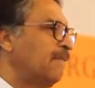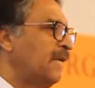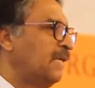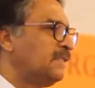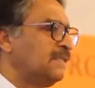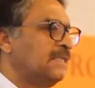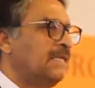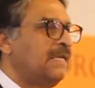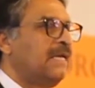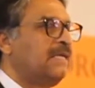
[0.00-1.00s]
as
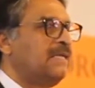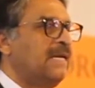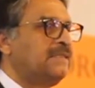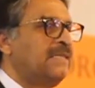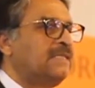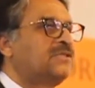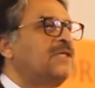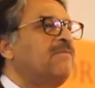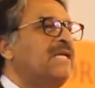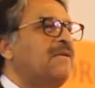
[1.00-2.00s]
an
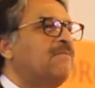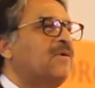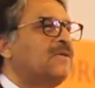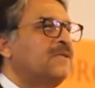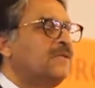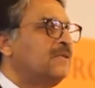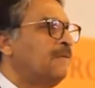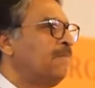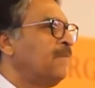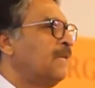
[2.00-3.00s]
extremely important
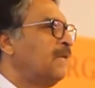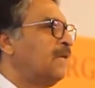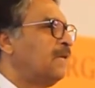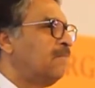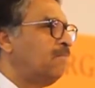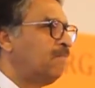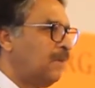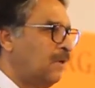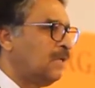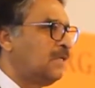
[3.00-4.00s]

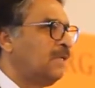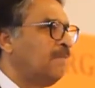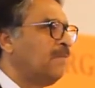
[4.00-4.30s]
bloc